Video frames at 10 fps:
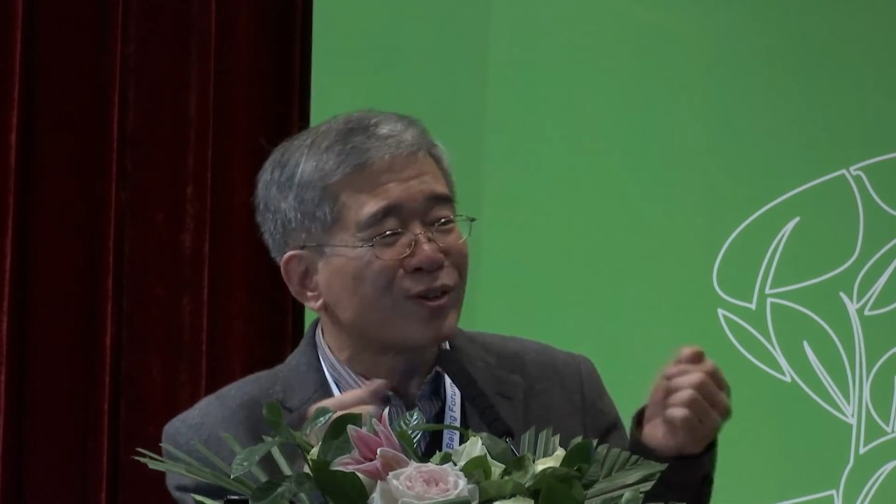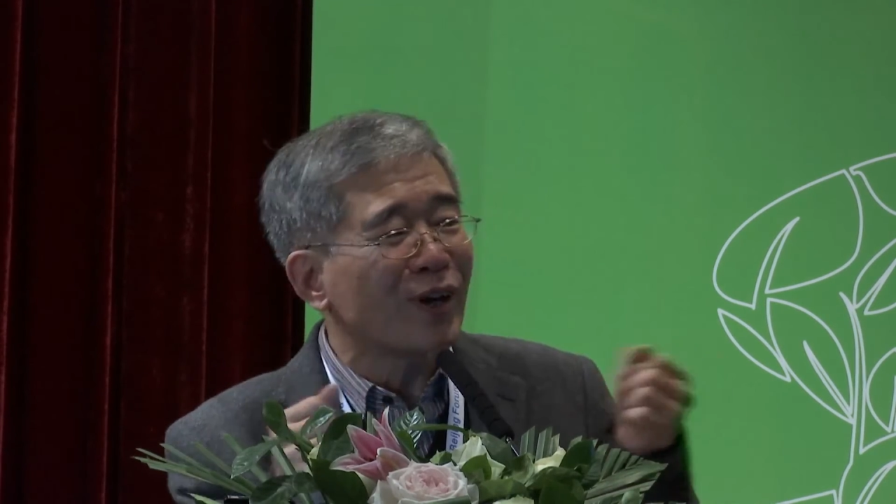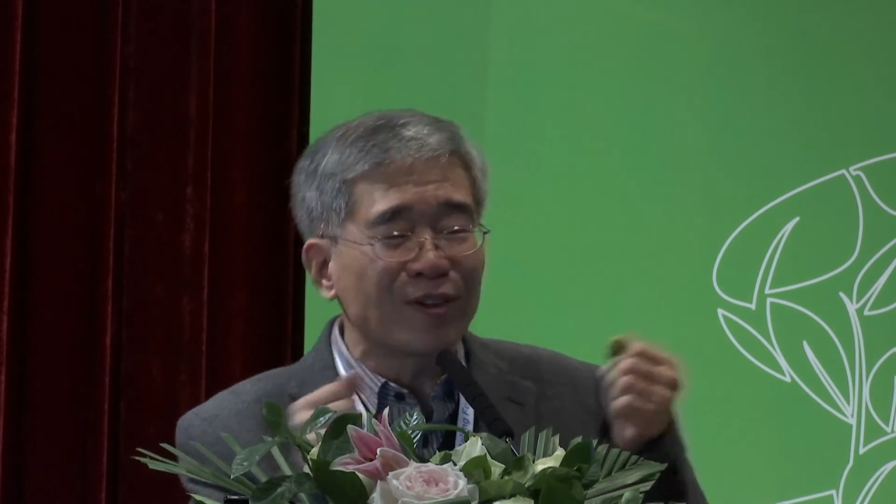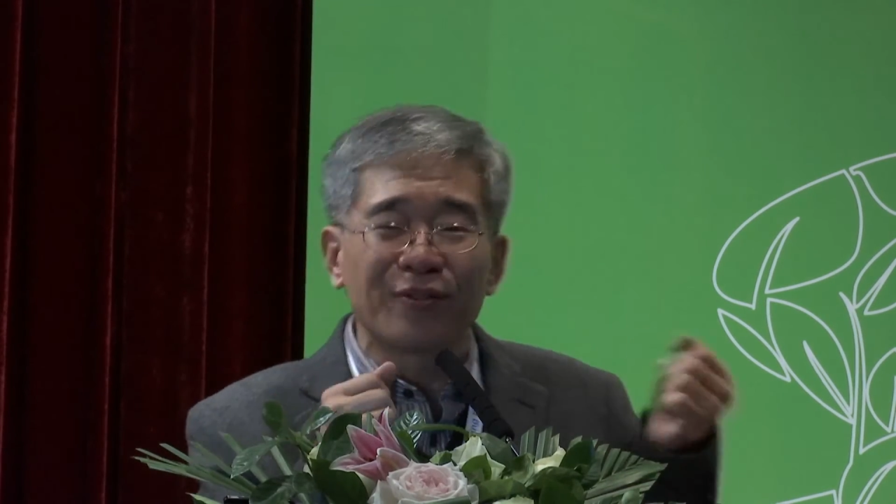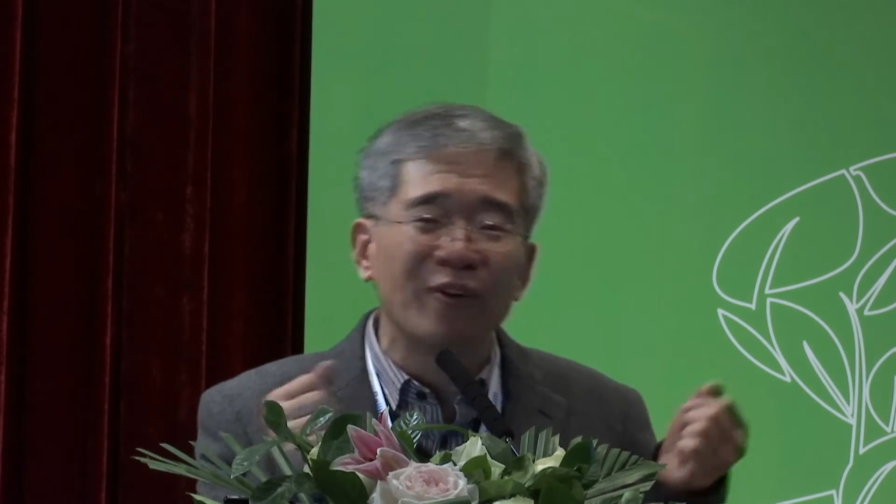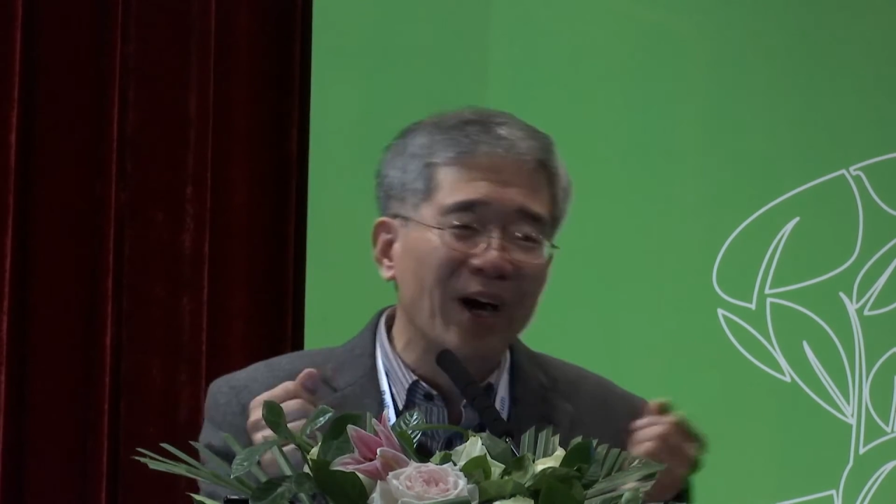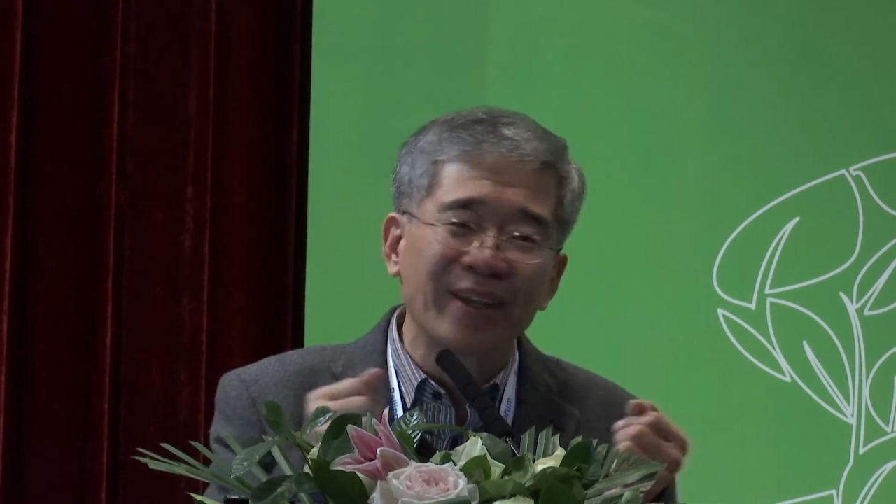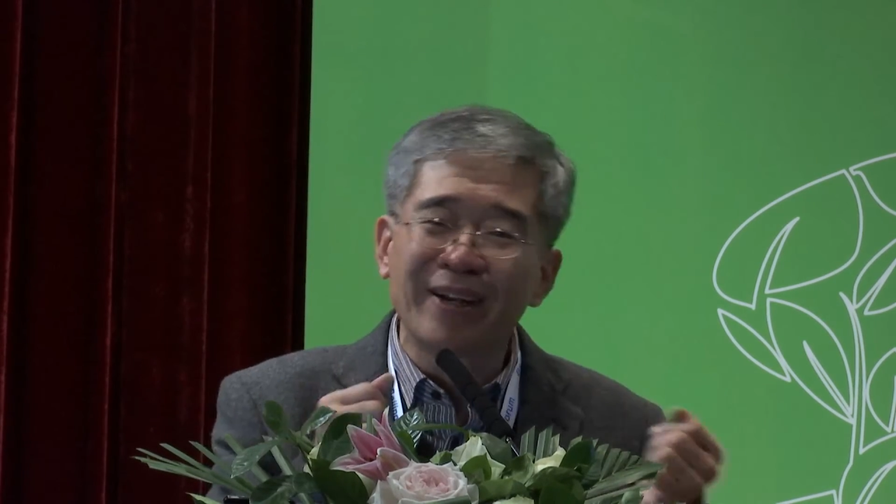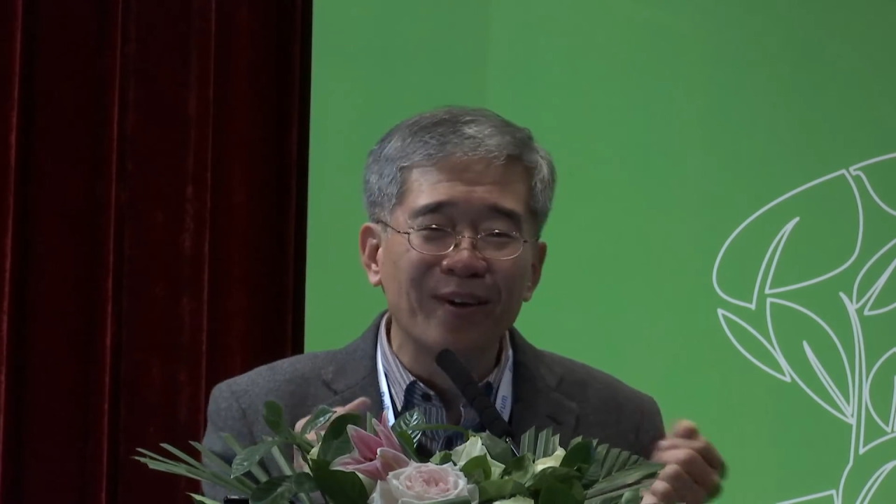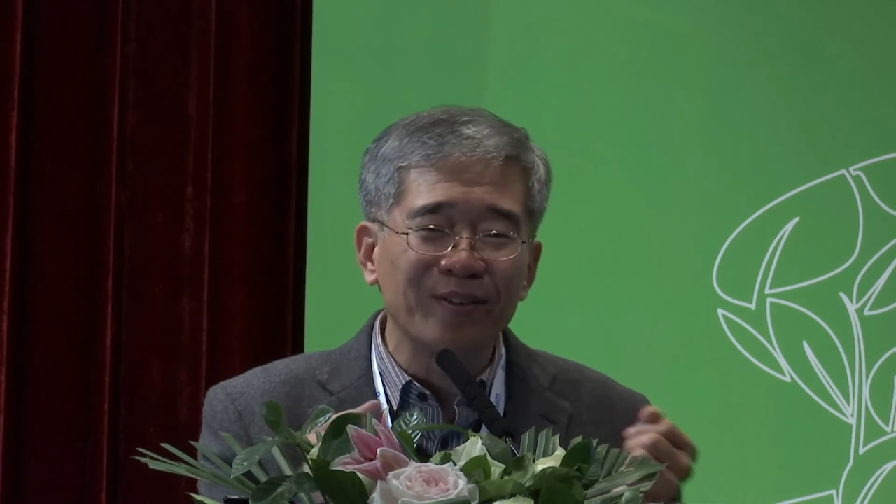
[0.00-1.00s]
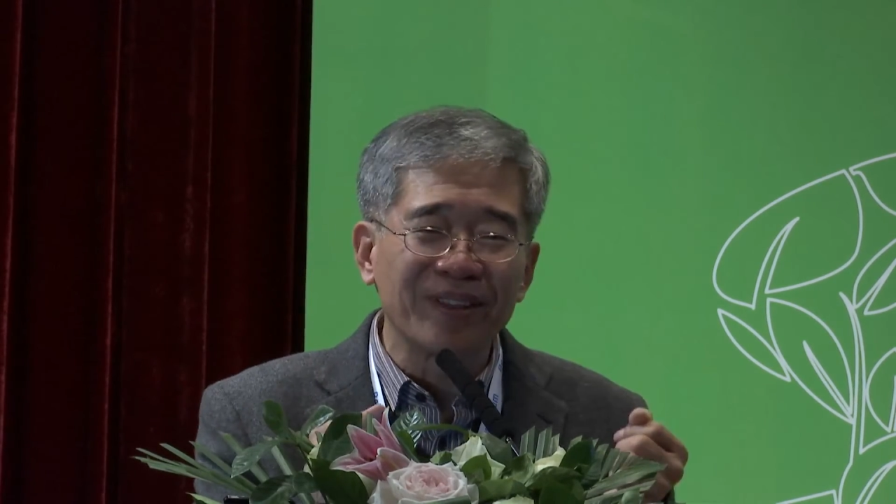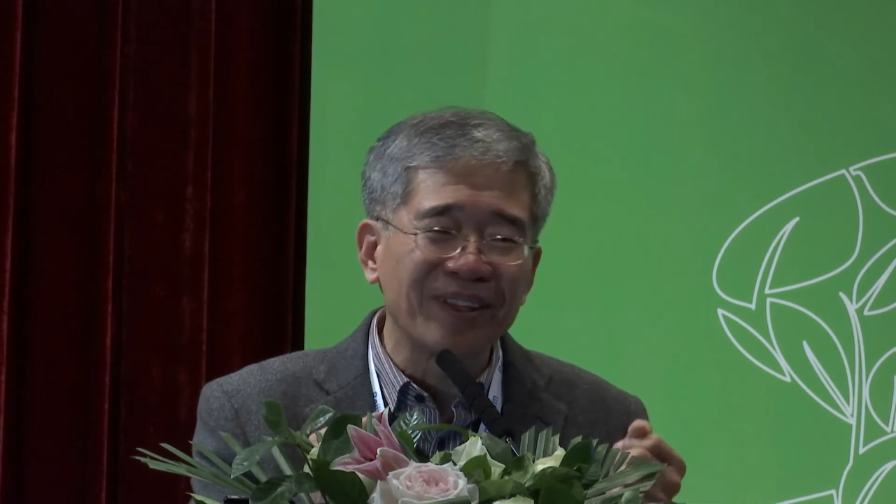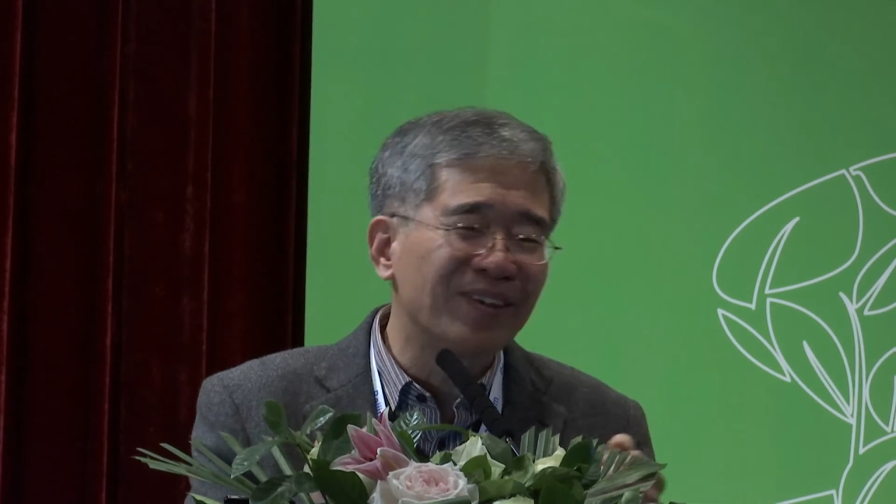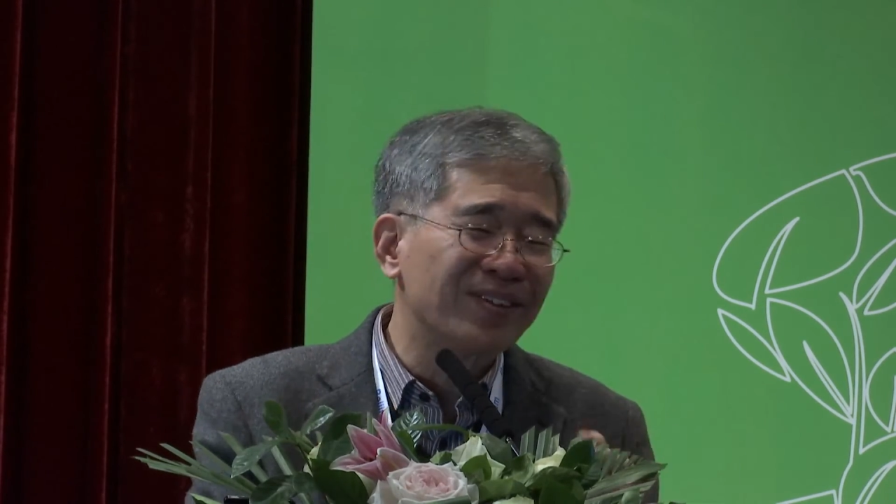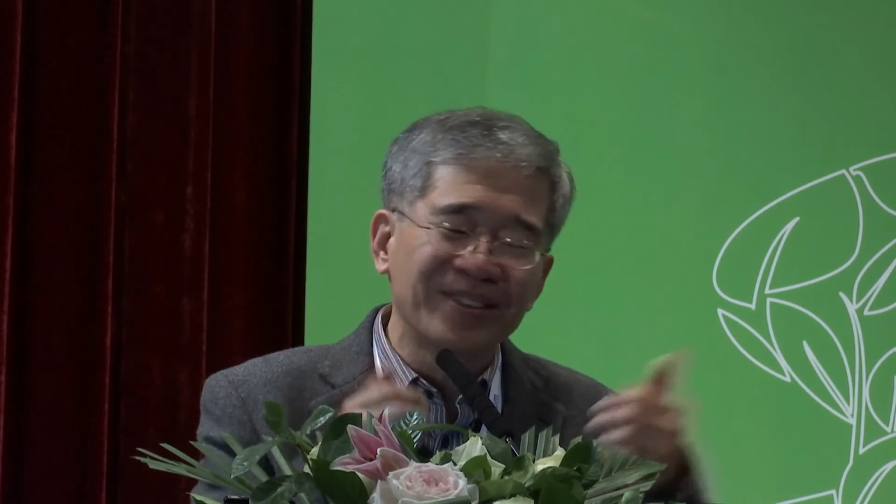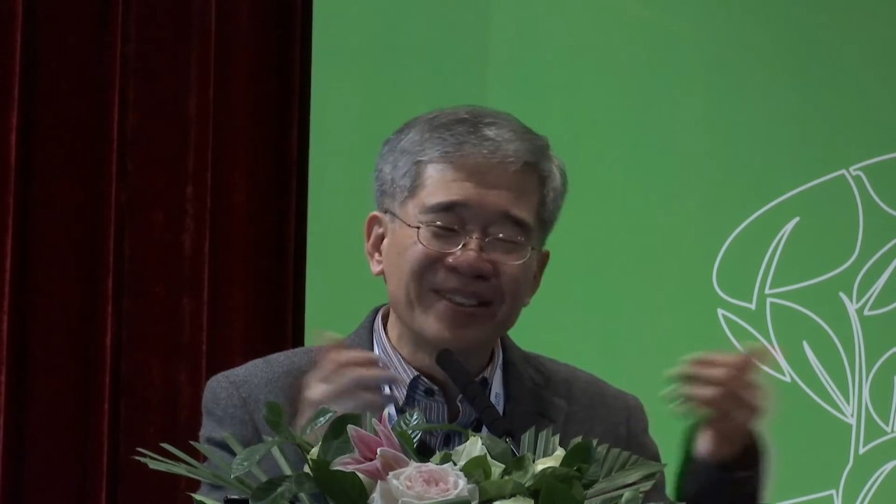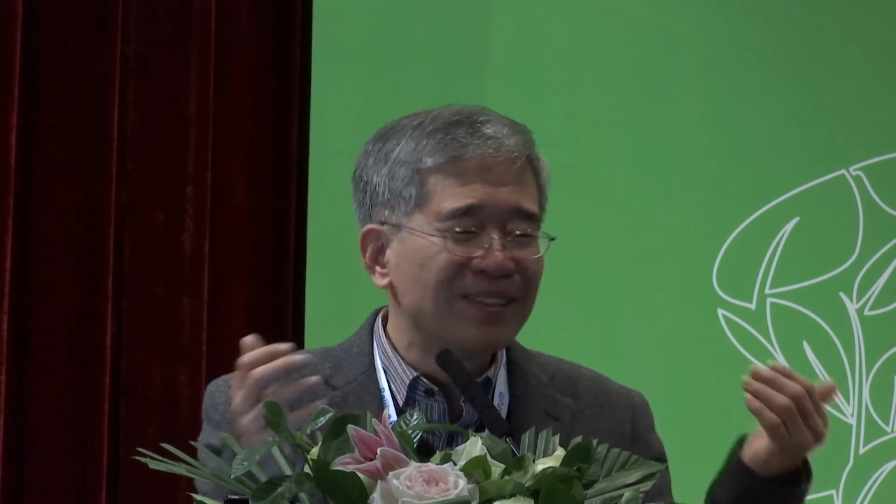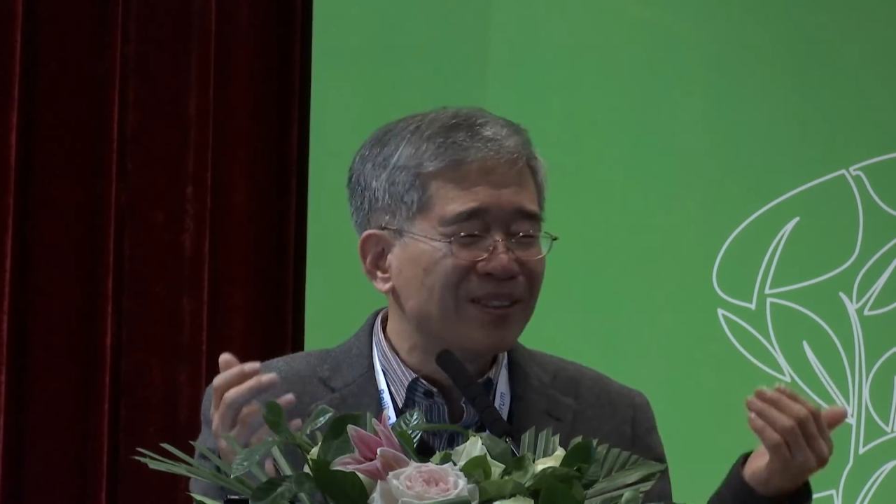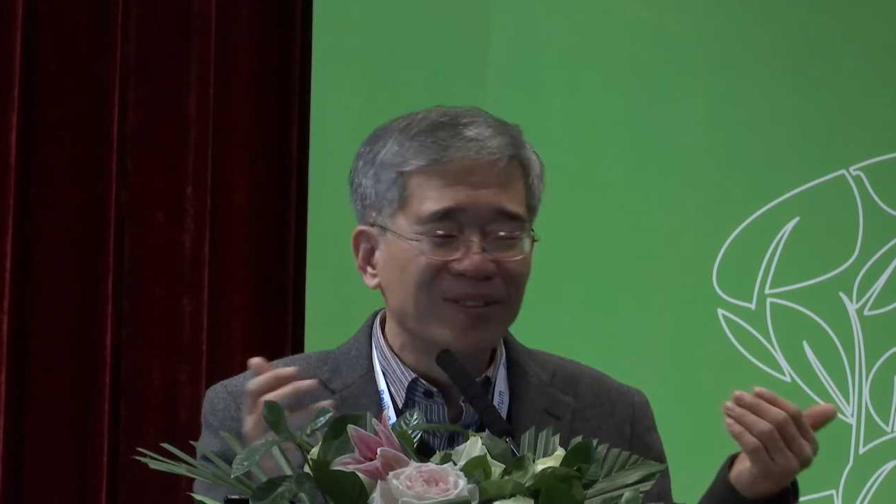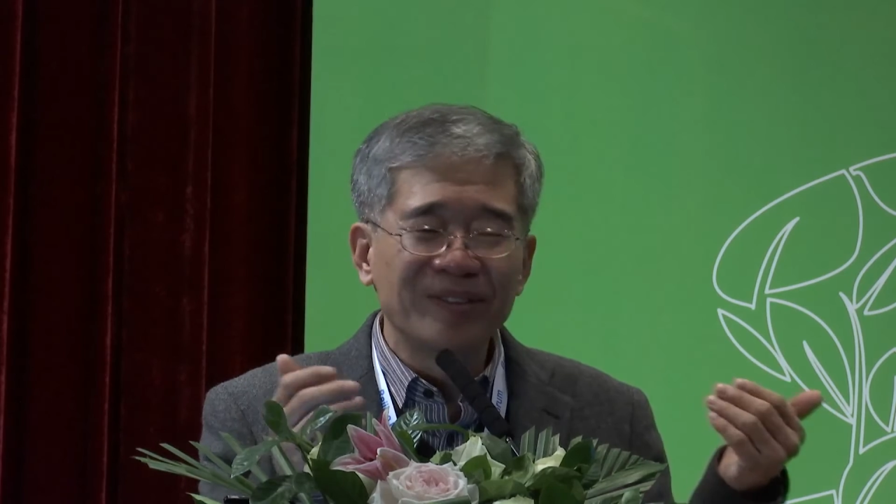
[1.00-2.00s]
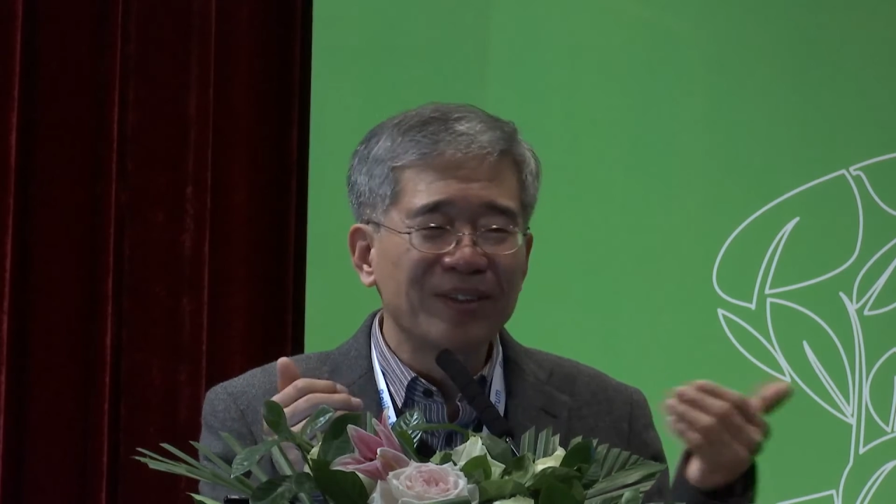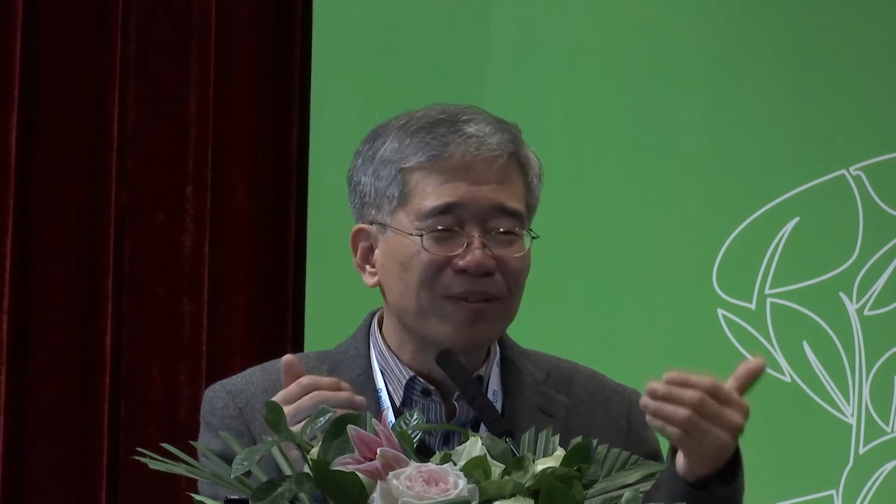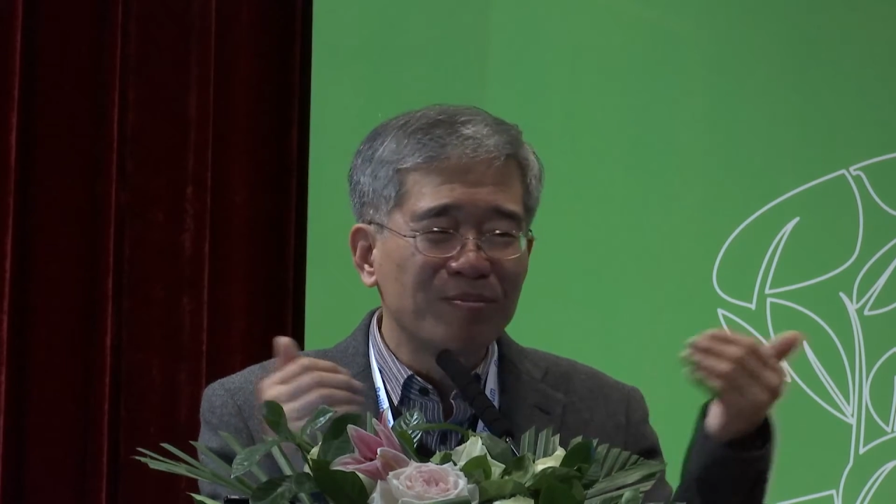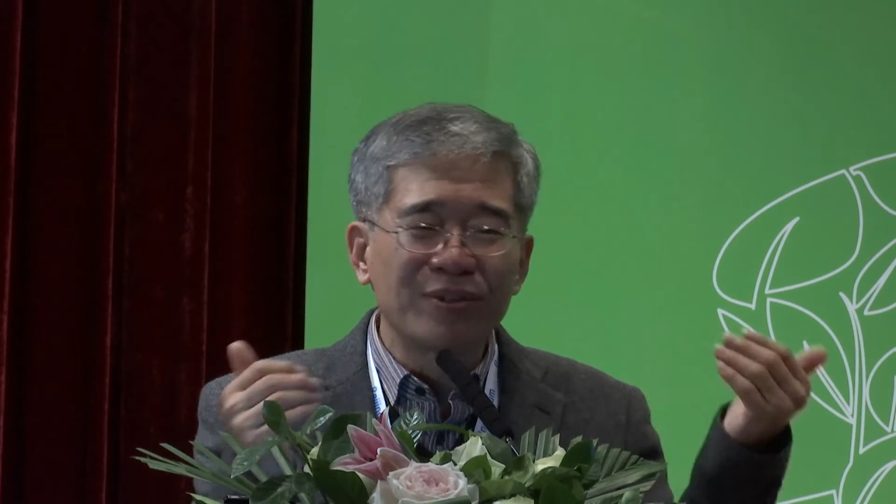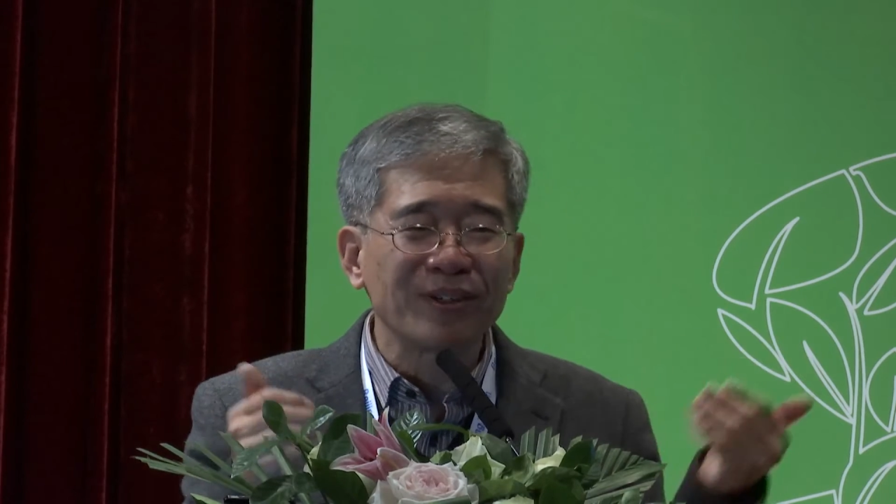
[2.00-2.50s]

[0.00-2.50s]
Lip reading: try to find out the